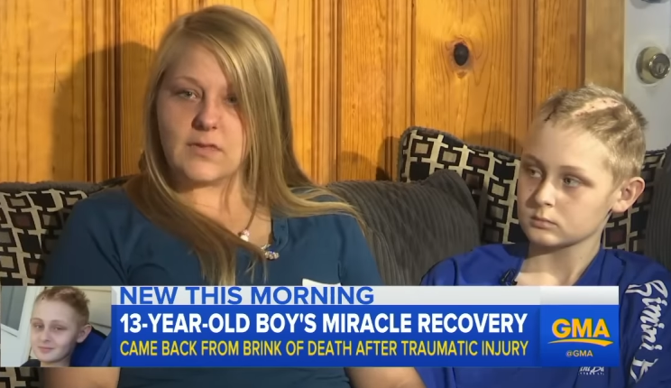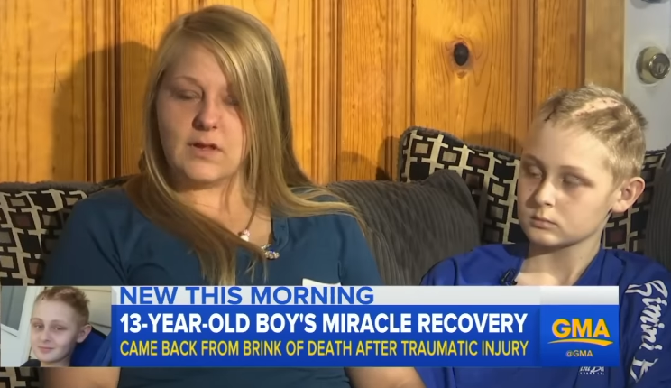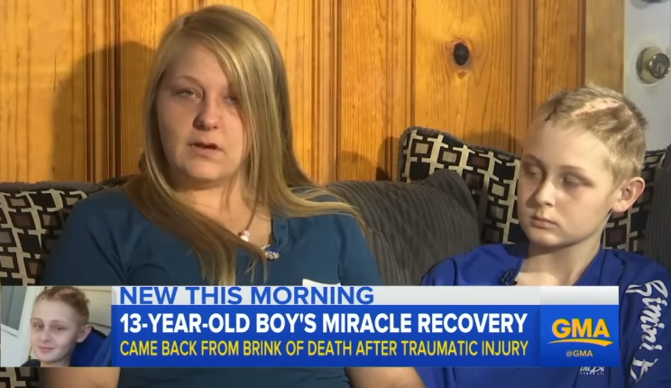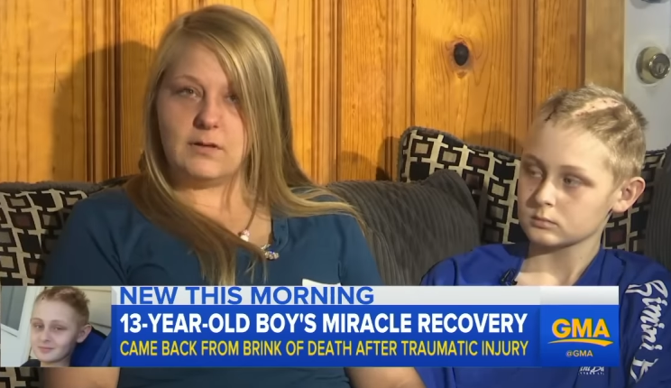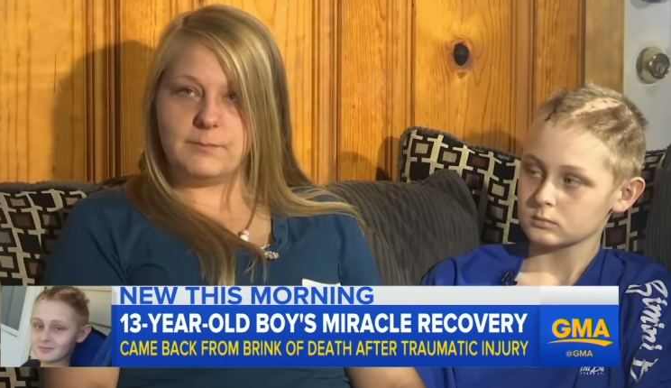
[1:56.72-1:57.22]

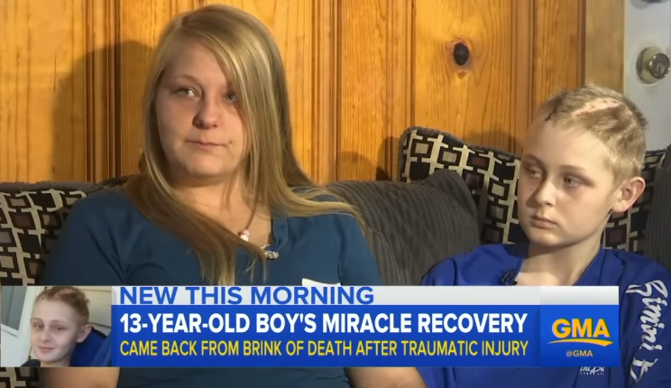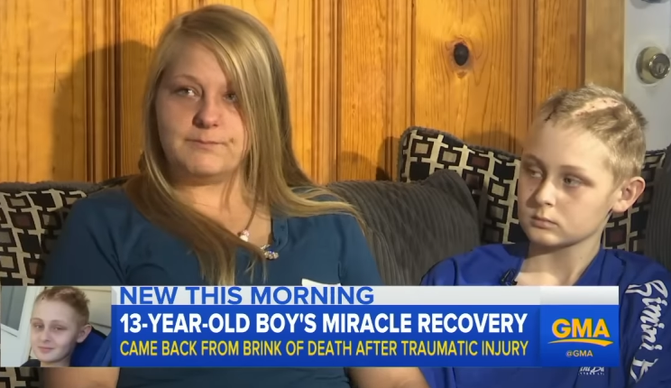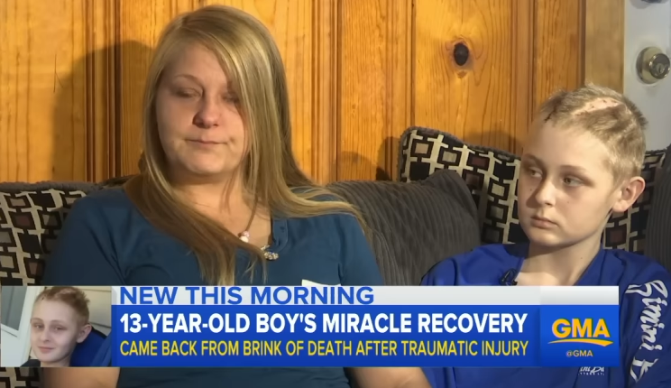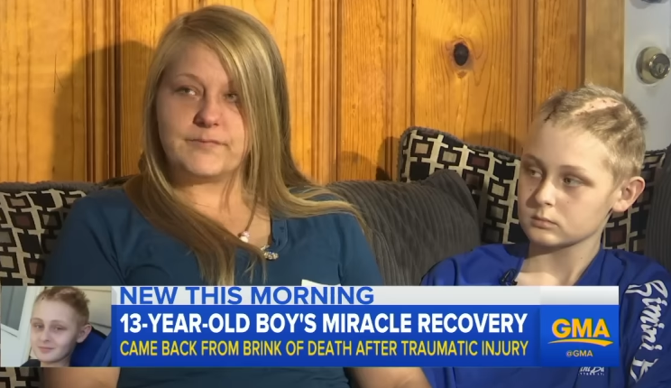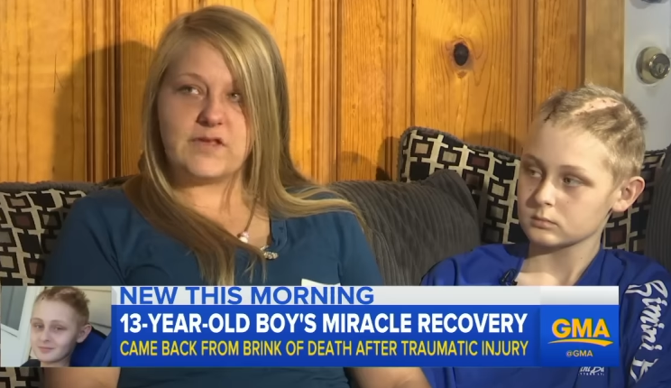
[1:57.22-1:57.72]
Speaker 1: Um,
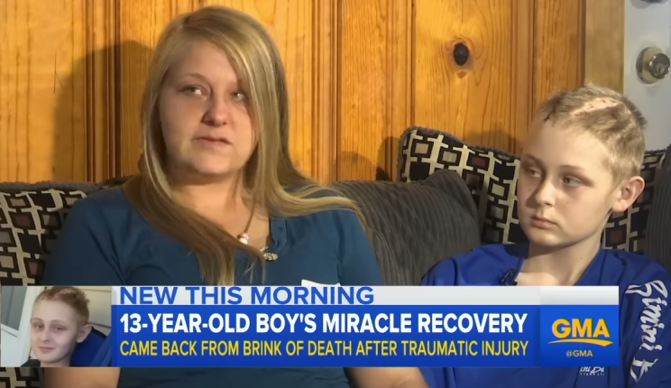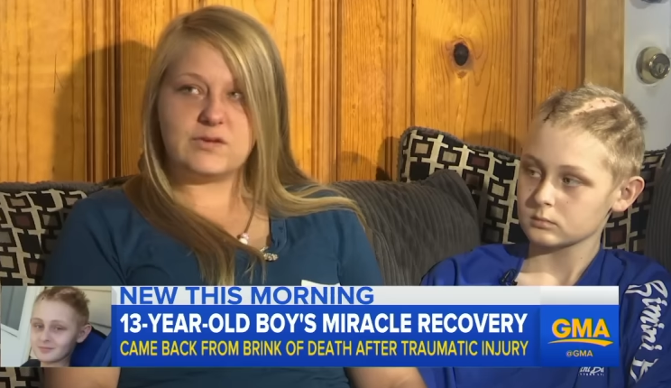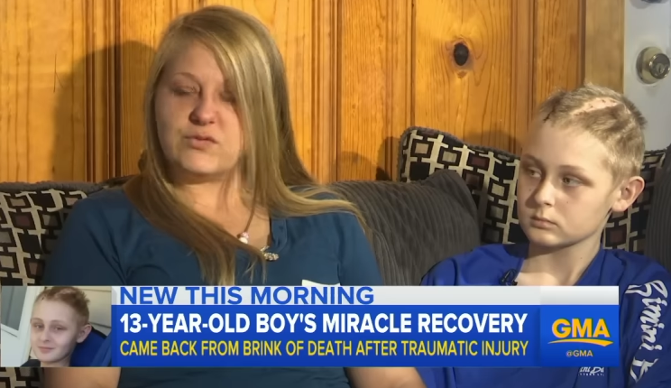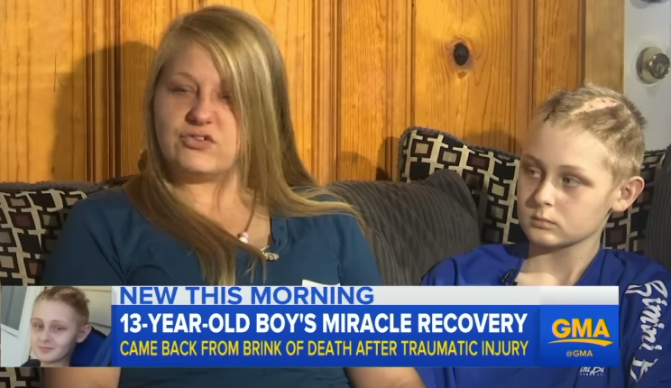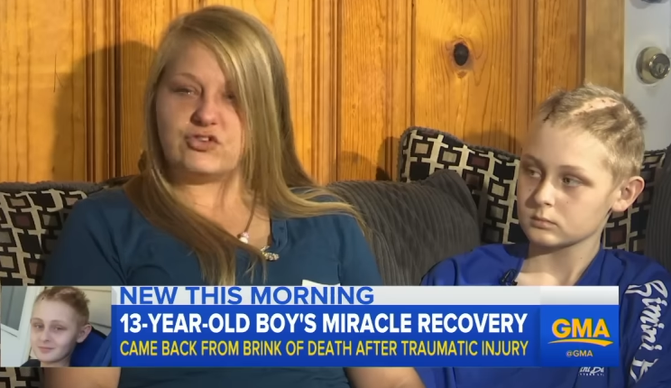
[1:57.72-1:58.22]
because it
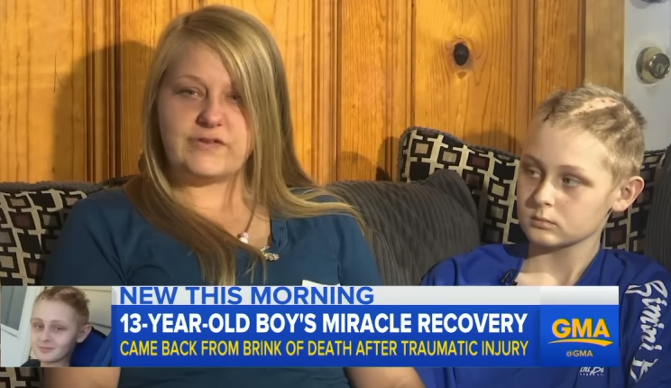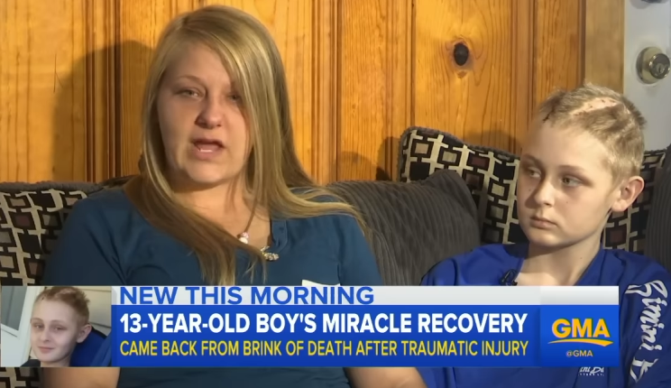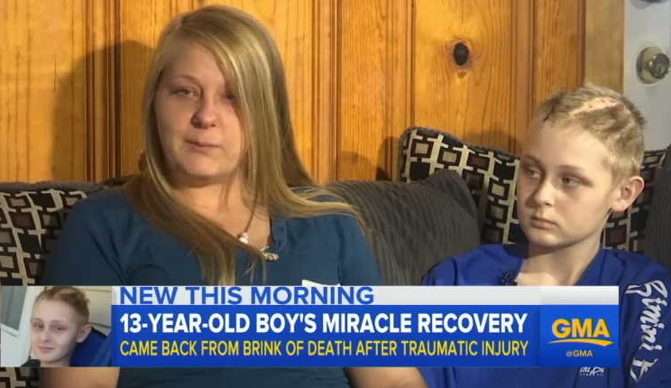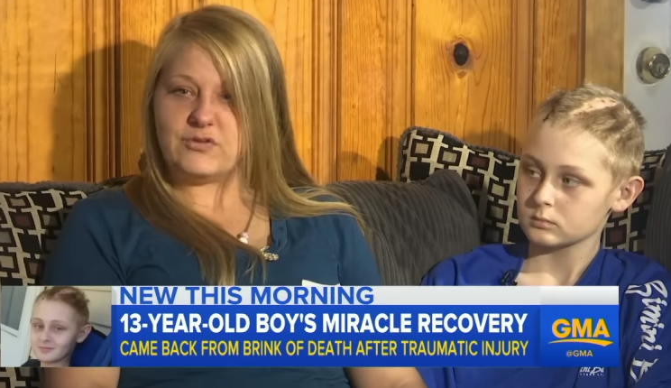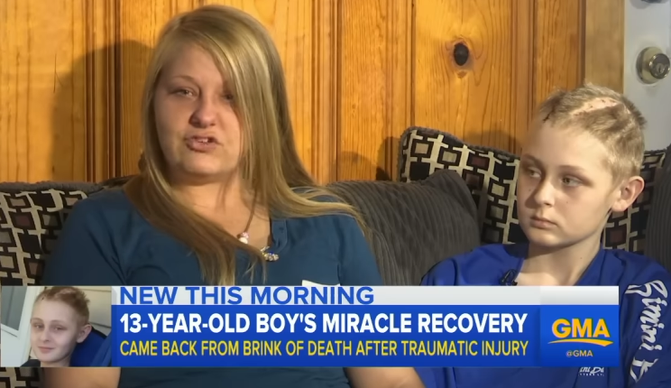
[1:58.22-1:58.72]
was just
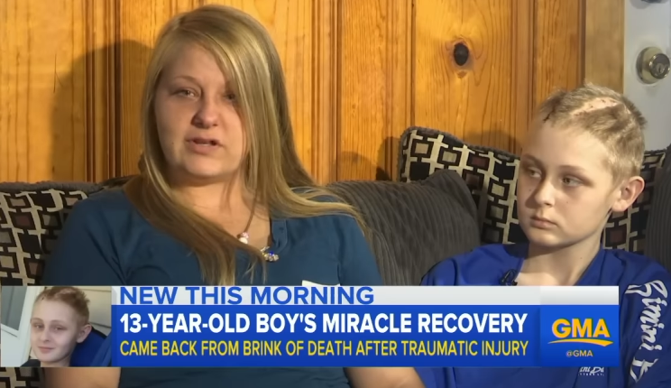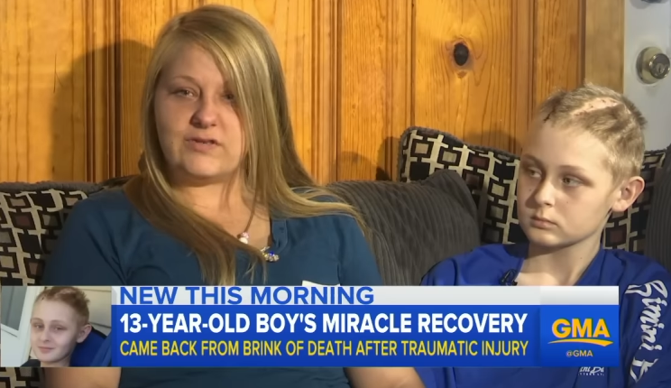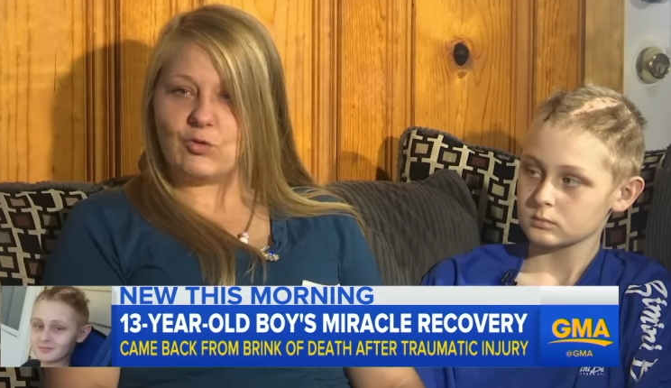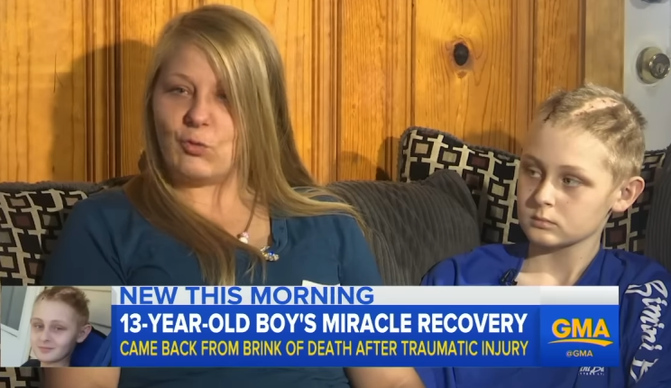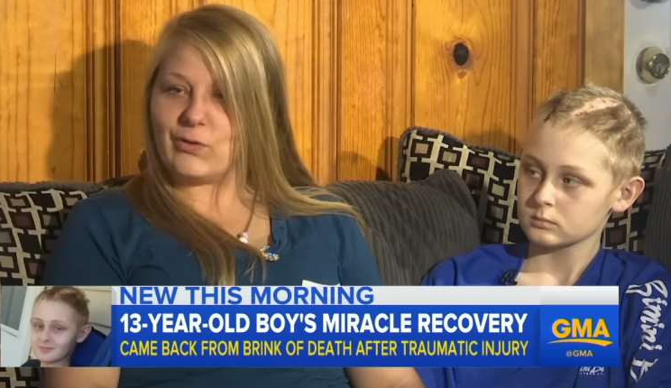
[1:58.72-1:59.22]
damaging his
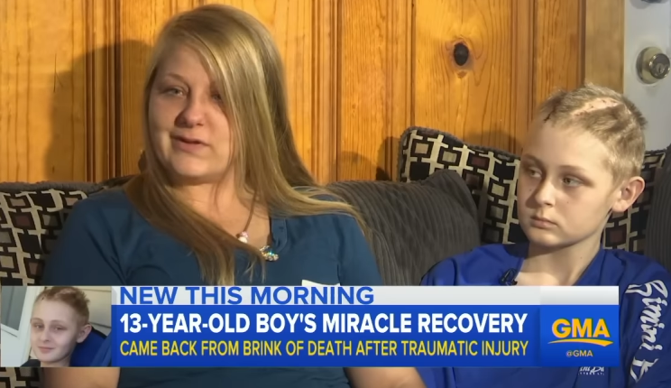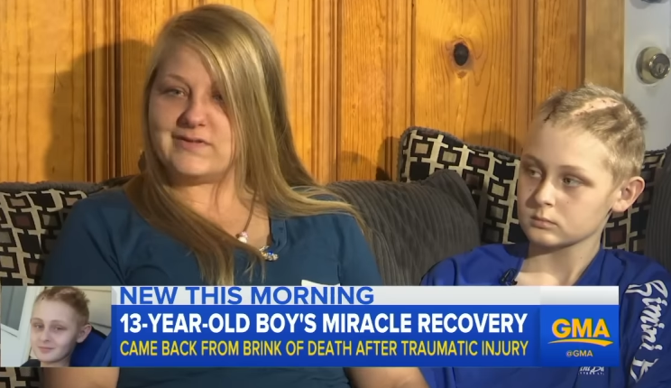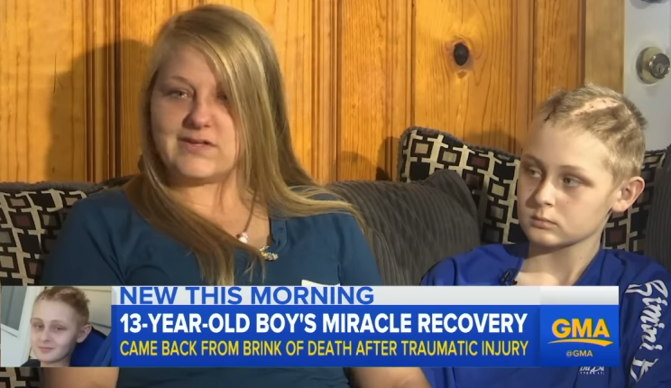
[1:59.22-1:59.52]
organs